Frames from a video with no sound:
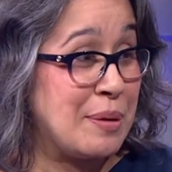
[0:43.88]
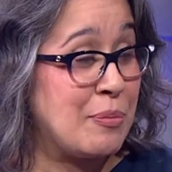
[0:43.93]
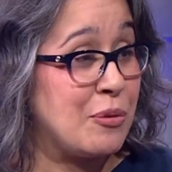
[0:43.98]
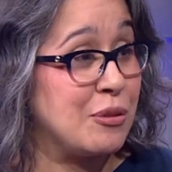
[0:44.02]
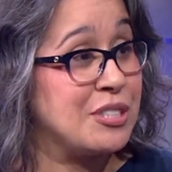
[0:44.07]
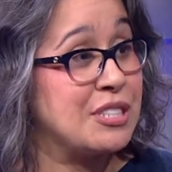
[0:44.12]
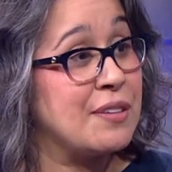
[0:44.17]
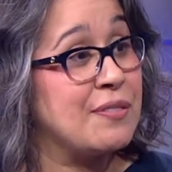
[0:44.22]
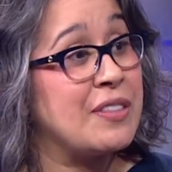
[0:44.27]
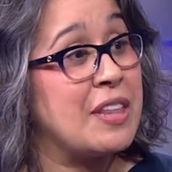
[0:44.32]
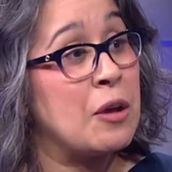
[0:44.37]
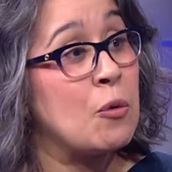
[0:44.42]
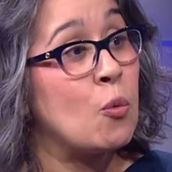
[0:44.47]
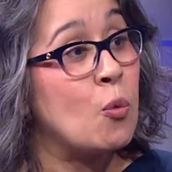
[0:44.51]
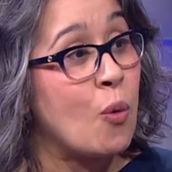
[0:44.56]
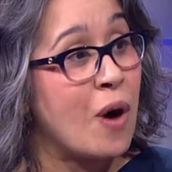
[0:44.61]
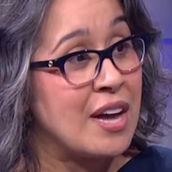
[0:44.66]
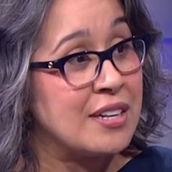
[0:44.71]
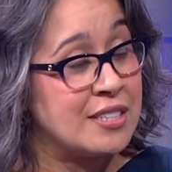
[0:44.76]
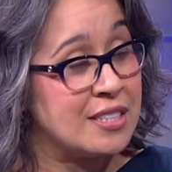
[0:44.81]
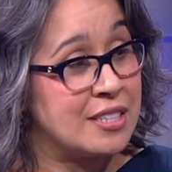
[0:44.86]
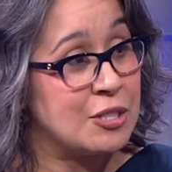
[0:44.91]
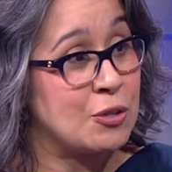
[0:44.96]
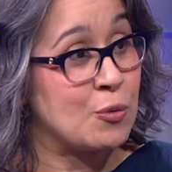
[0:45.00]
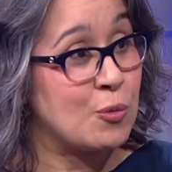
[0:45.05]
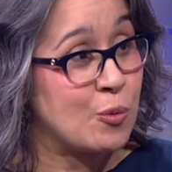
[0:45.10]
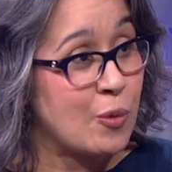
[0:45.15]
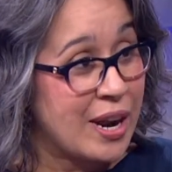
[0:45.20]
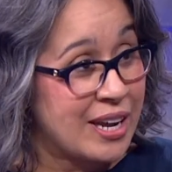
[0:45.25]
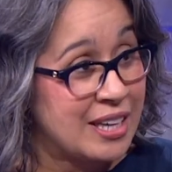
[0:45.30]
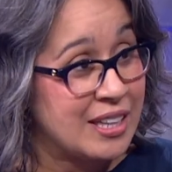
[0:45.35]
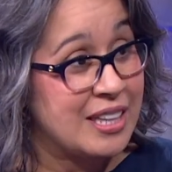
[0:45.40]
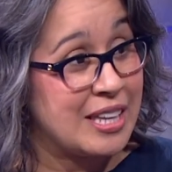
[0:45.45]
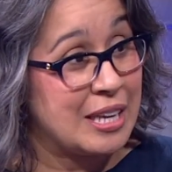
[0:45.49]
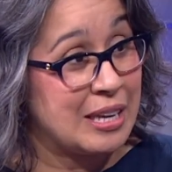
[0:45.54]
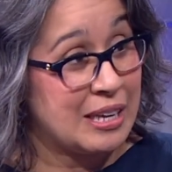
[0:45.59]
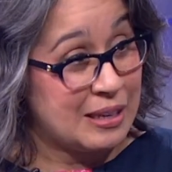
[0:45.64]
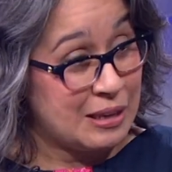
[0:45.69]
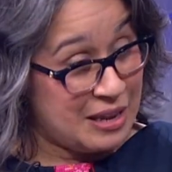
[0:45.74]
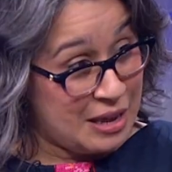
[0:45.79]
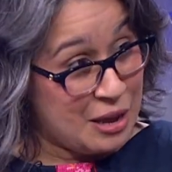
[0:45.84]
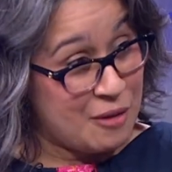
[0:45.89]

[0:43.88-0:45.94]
people is if they want to directly